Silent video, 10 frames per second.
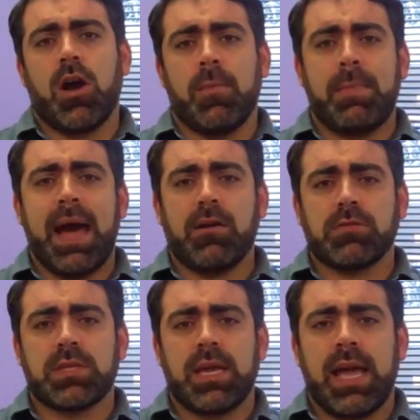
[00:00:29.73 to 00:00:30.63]

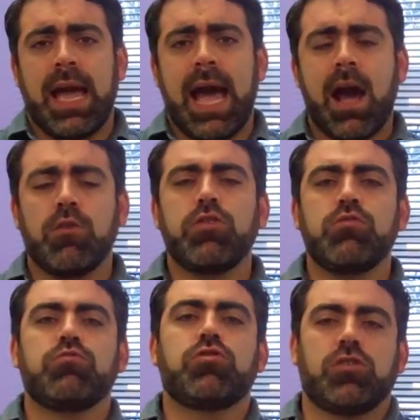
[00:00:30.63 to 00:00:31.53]
about how
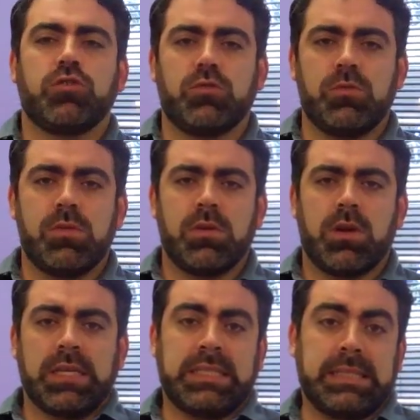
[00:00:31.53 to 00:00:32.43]
you do
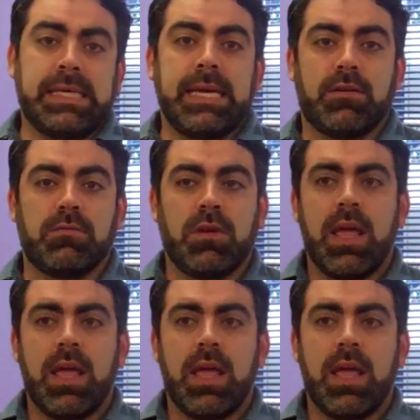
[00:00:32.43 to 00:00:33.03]
a skill.